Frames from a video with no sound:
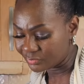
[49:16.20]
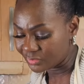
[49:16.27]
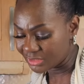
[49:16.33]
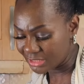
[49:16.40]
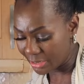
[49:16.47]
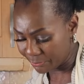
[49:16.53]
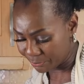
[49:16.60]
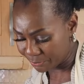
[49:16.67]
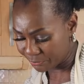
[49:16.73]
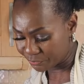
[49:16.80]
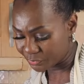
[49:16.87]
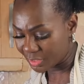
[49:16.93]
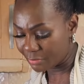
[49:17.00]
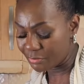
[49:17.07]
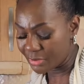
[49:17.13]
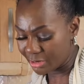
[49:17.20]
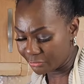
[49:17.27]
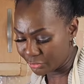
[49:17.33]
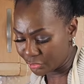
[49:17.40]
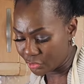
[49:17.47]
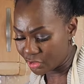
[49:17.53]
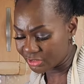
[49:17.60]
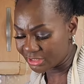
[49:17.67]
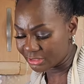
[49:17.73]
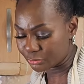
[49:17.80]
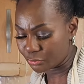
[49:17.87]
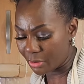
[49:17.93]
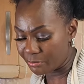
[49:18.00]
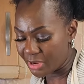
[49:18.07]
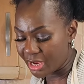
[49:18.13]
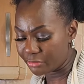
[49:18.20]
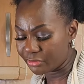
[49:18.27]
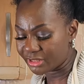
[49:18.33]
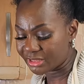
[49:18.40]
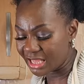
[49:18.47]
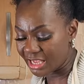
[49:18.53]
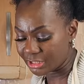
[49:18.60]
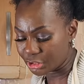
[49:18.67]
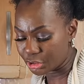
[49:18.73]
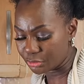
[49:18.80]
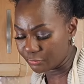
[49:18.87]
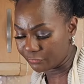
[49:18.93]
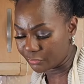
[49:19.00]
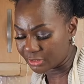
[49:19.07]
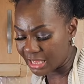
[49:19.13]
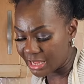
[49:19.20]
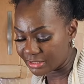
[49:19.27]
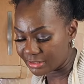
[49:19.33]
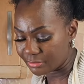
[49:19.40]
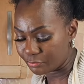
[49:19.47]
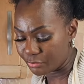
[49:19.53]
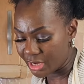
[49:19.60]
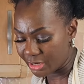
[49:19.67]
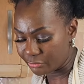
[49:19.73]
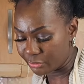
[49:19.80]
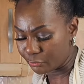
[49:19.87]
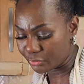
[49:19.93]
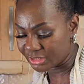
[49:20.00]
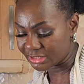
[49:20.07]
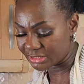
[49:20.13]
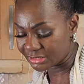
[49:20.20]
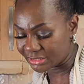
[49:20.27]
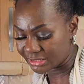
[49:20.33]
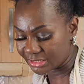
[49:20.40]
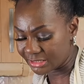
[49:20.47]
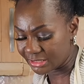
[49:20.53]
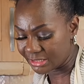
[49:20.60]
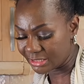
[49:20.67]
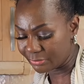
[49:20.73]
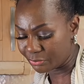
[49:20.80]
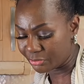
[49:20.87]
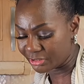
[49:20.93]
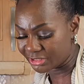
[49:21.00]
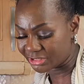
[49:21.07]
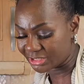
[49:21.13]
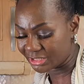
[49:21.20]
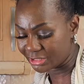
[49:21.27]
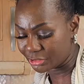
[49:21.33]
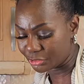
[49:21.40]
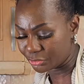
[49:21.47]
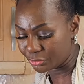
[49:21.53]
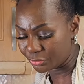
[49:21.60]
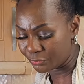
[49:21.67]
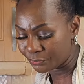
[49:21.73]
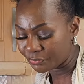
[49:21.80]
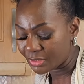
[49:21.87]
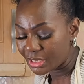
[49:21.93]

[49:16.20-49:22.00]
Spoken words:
Yep. Mary got this one. Mary, thank you for that. Mary, we sincerely appreciate you.